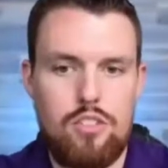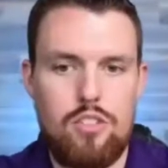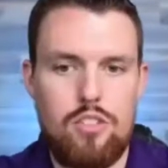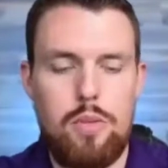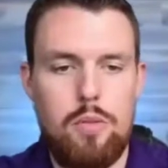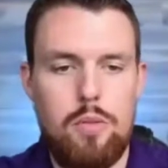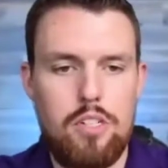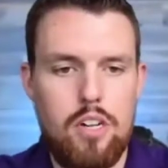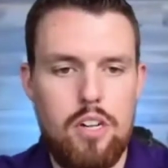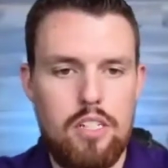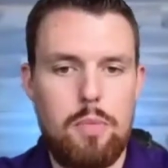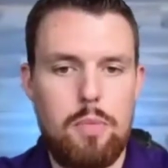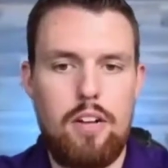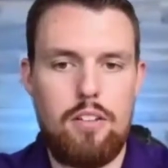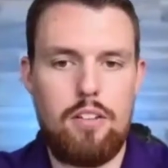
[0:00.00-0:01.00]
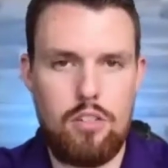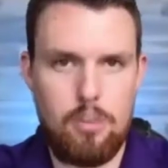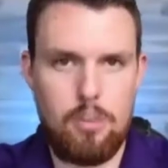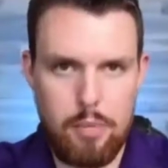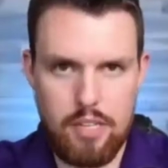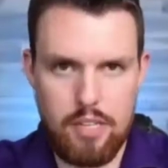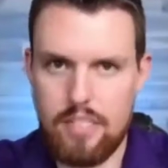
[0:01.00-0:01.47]
So we, we talked about you know
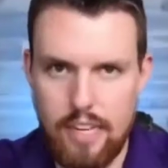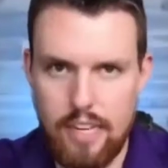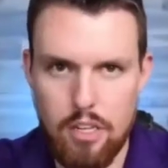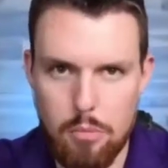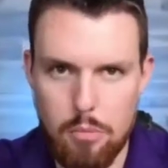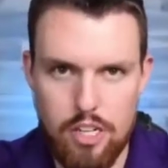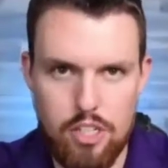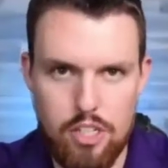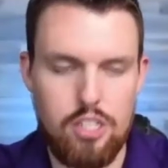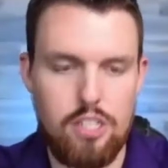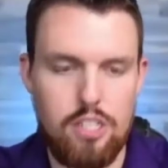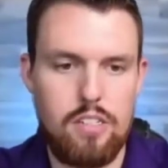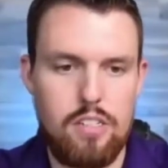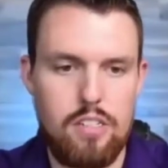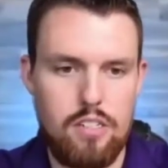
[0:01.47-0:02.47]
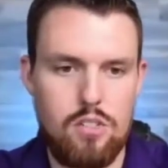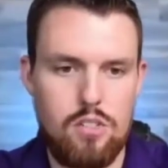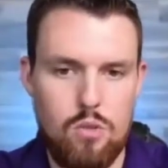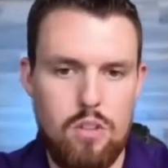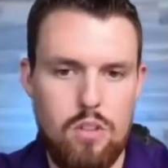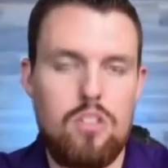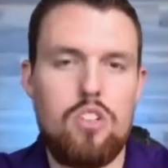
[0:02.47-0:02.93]
you picked celebration as, as
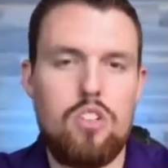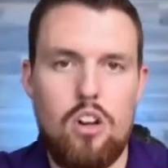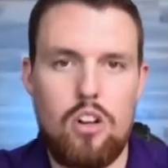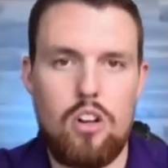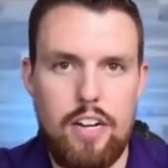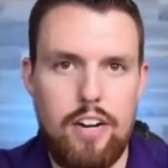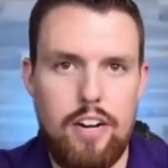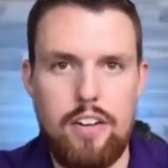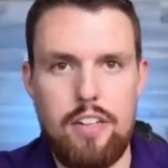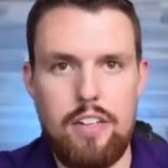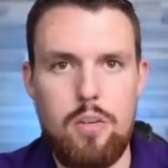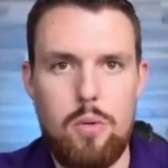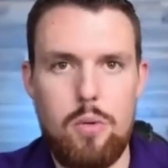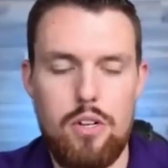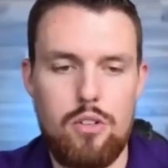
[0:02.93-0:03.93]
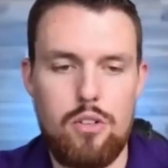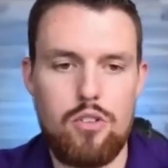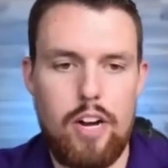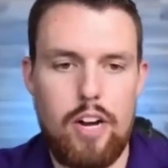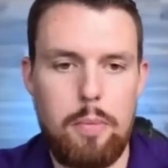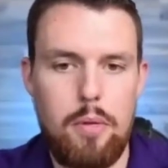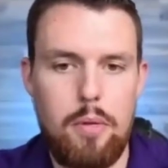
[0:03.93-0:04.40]
sort of the target area that you wanted to
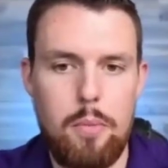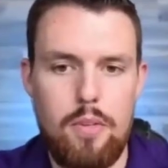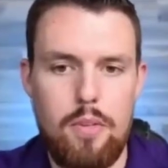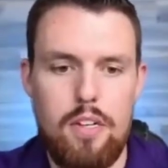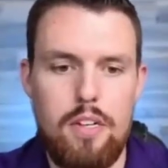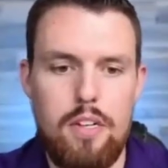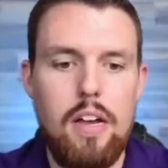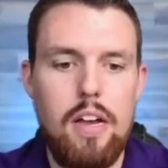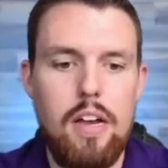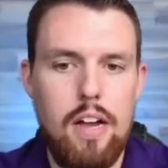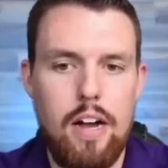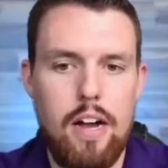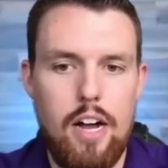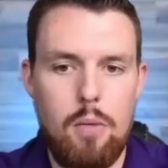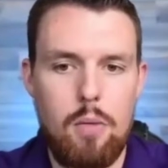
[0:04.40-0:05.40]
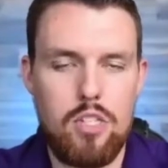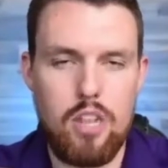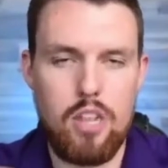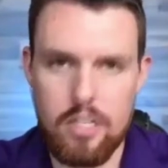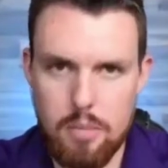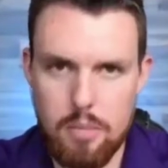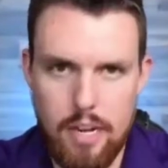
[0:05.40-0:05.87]
attract people in. Um, we
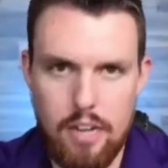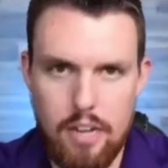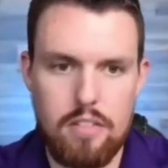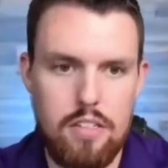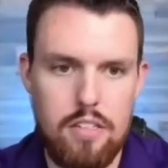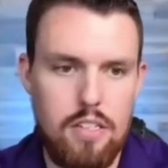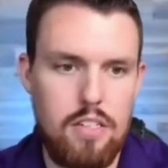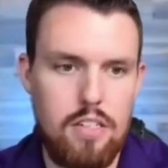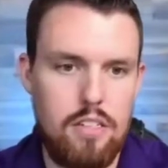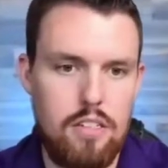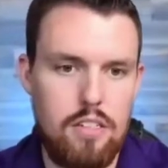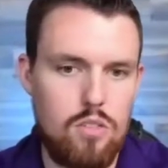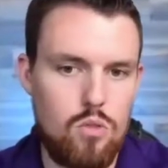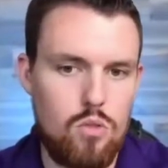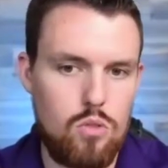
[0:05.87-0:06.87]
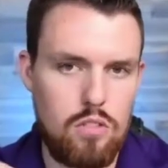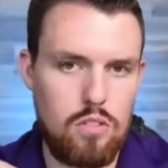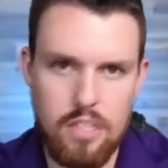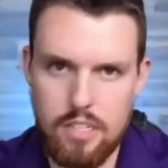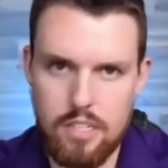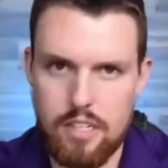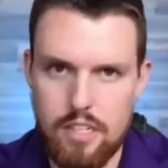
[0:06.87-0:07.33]
talked mm-hmm. about the the sort of
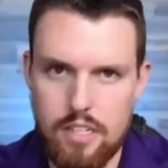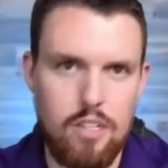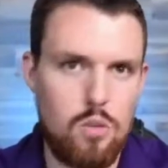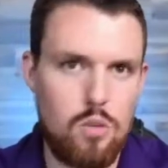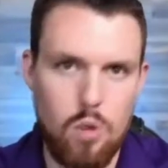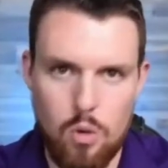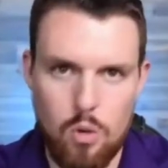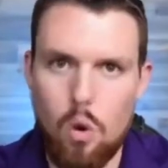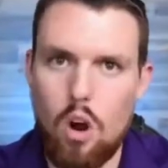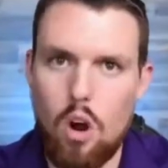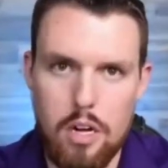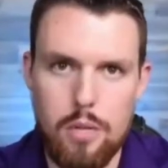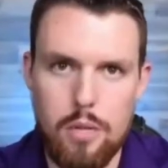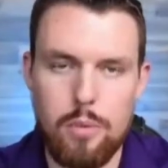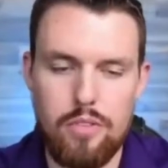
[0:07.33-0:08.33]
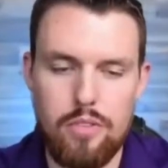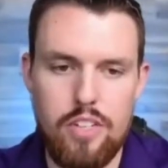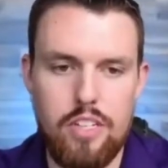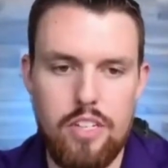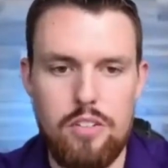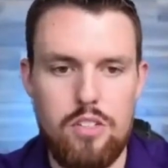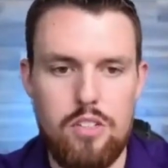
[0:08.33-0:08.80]
listing or, or walkthrough
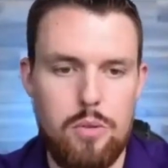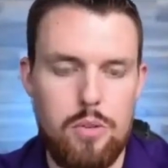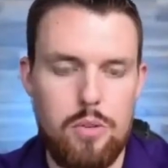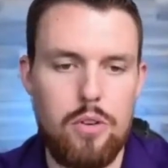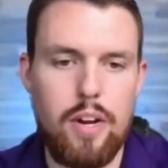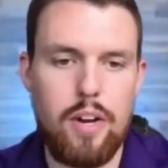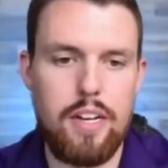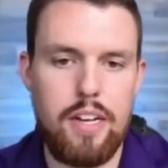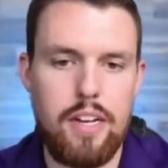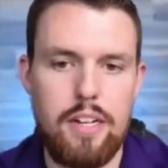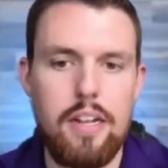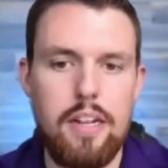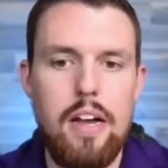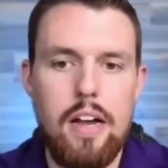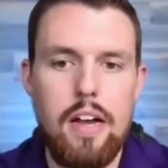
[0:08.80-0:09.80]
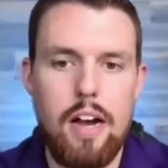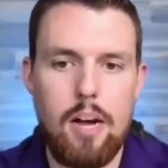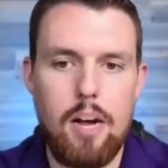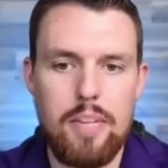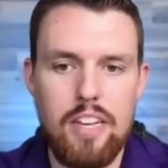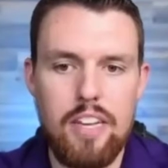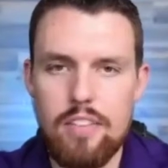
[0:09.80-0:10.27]
videos that you were creating.
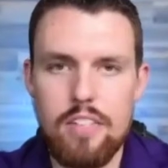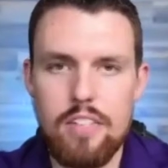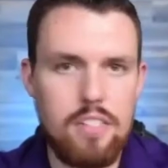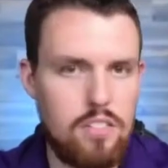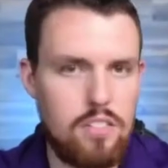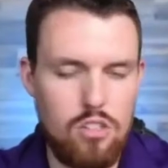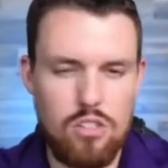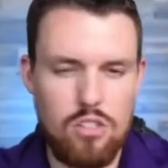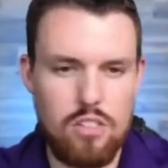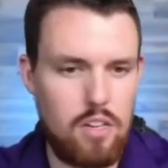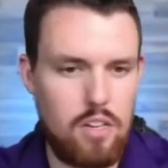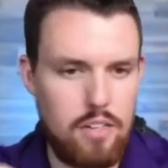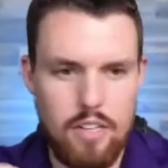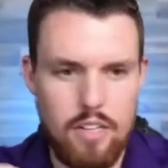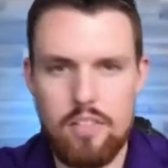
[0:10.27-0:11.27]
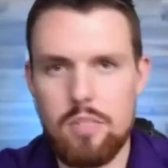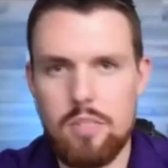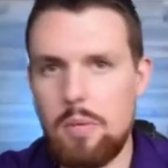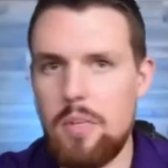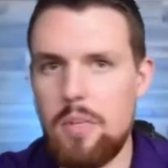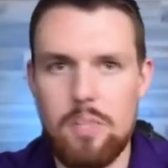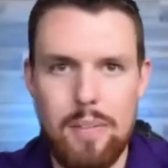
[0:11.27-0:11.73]
Um, give us just uh, give us
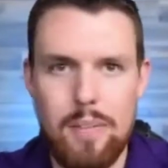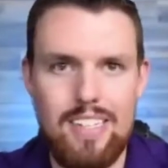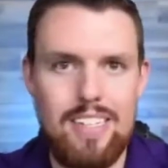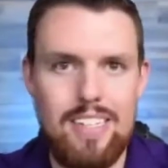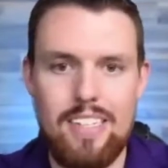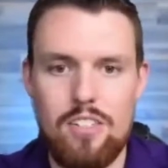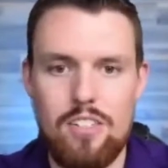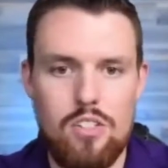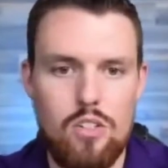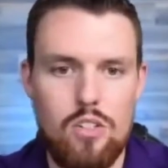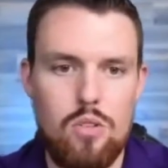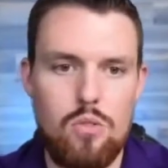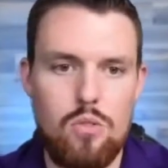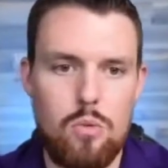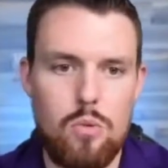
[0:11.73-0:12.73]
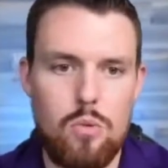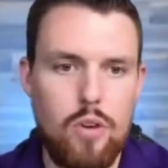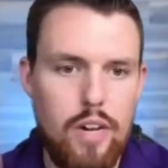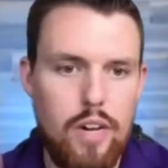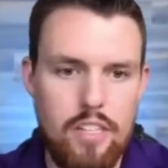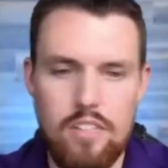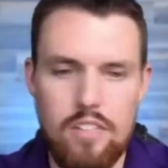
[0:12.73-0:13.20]
maybe some ideas. So so we're
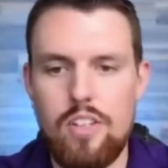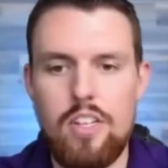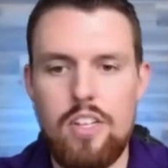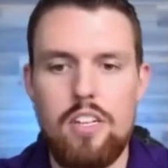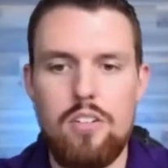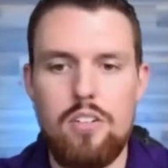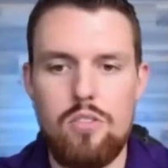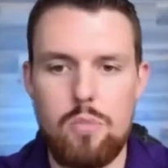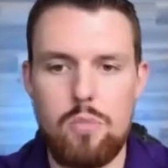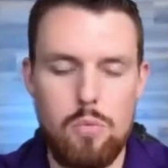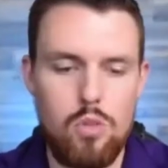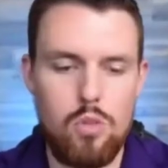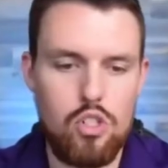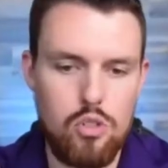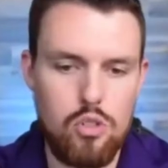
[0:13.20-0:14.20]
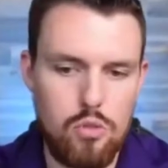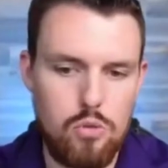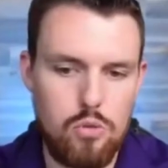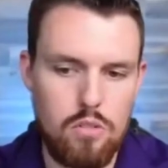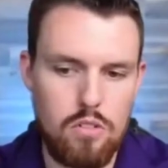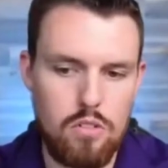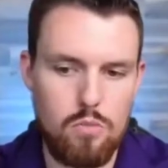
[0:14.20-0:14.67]
creating these videos. I mean, would
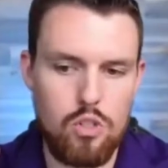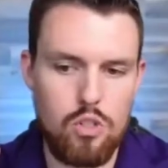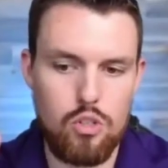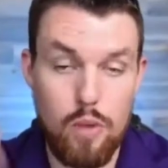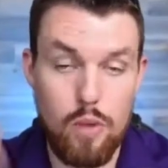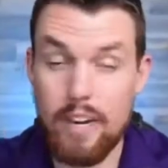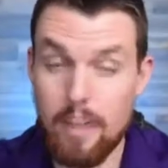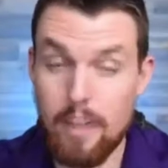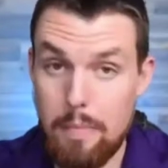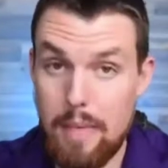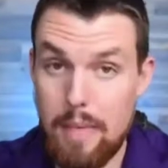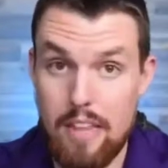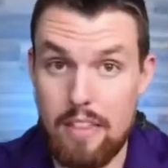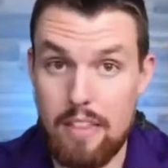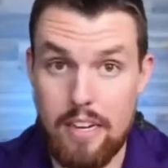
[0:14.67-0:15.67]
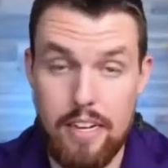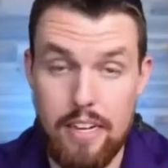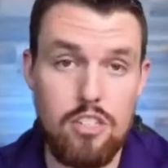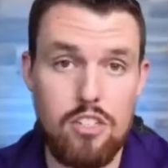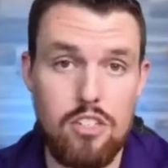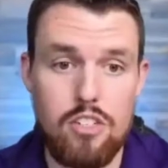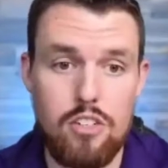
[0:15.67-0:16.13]
you would you recommend that
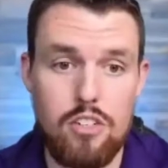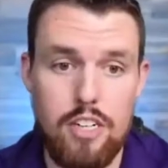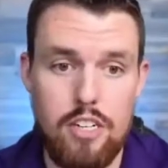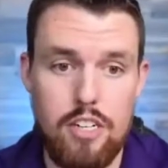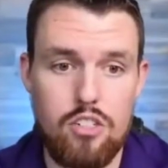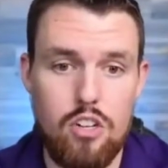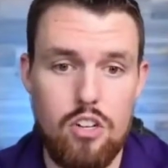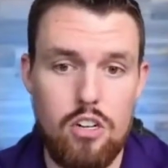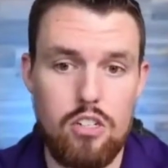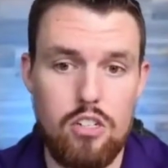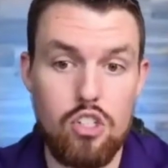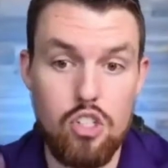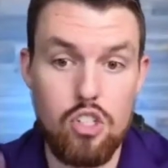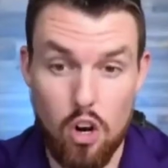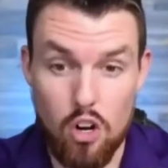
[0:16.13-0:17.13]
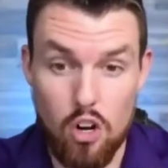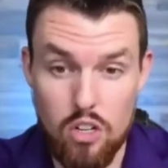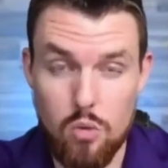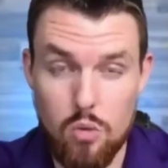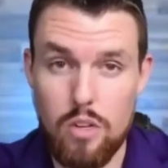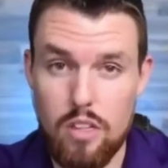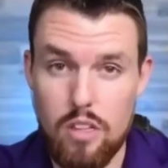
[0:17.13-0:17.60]
agents that are getting started
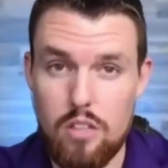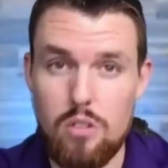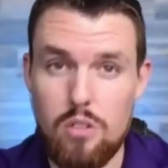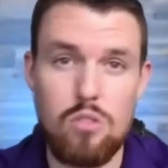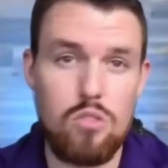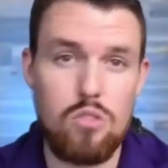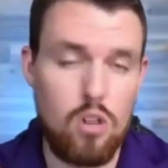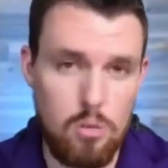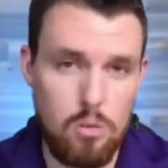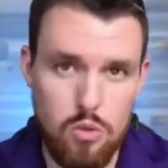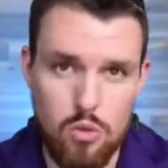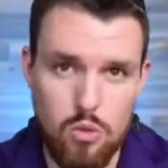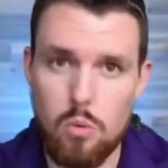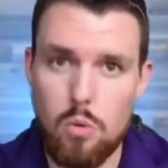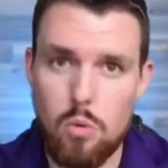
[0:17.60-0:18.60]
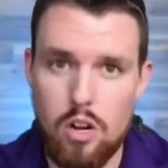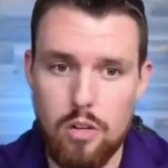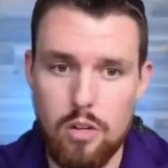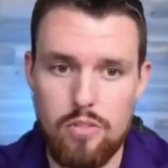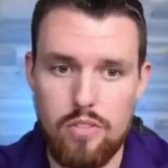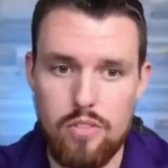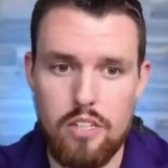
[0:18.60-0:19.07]
start with those home tour
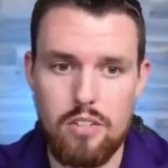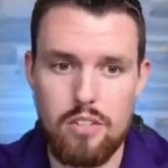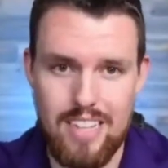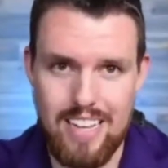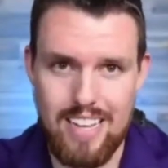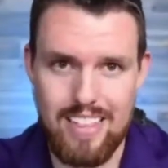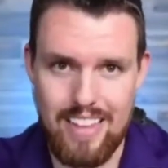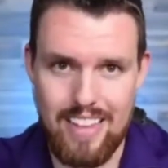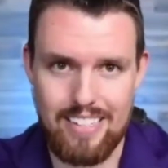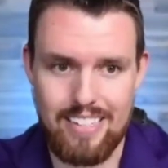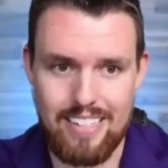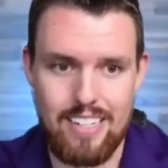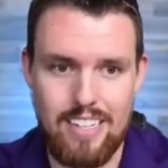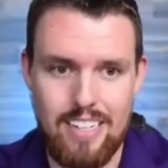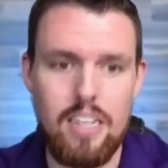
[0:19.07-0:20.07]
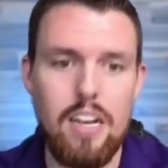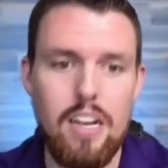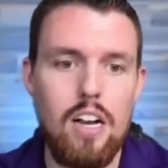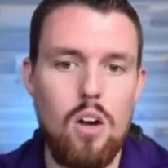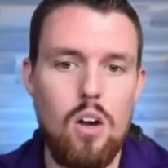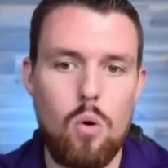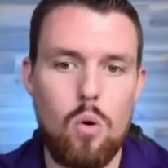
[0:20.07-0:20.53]
walkthrough videos in that city,
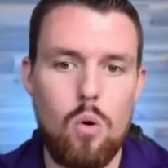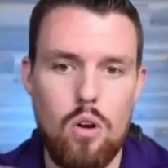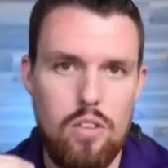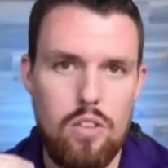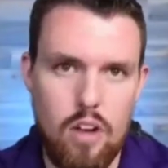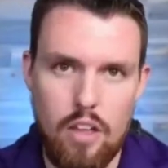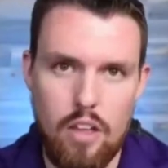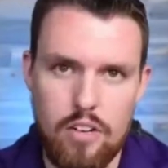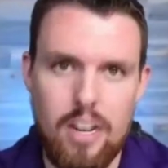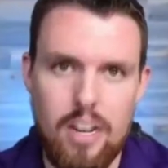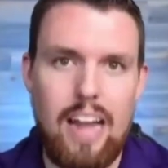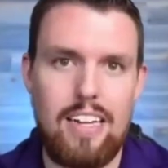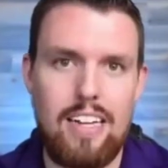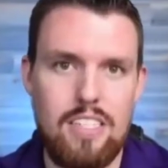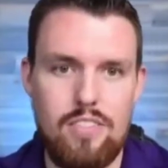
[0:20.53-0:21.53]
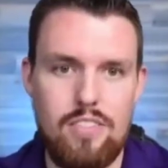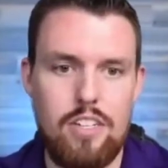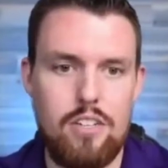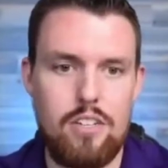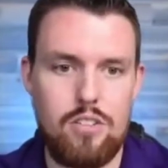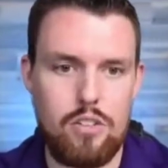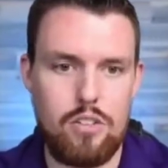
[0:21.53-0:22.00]
or are there other kinds of
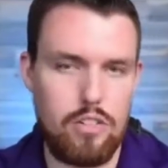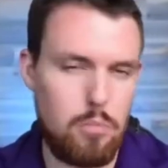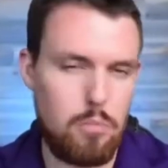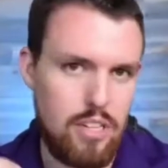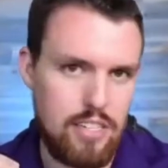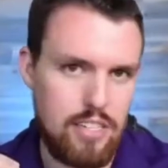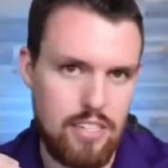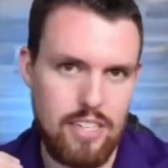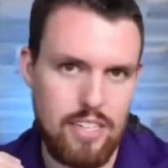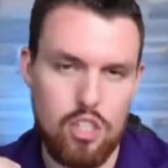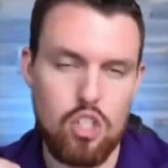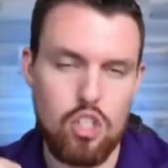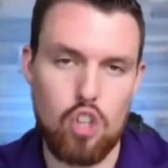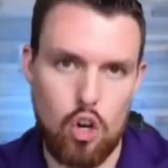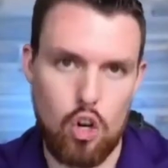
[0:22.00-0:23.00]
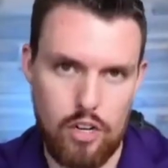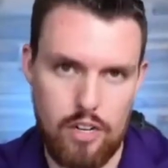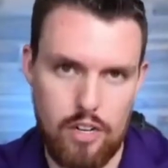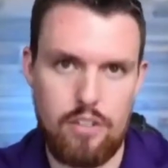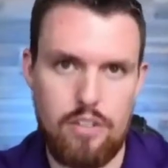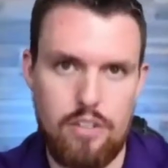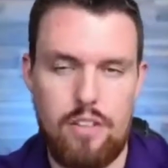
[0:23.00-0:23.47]
videos that are a good place to get
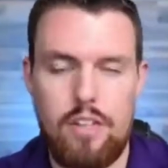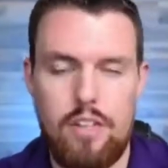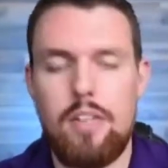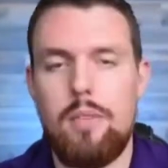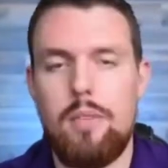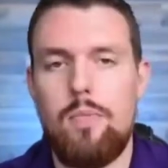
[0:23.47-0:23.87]
started? Do you think?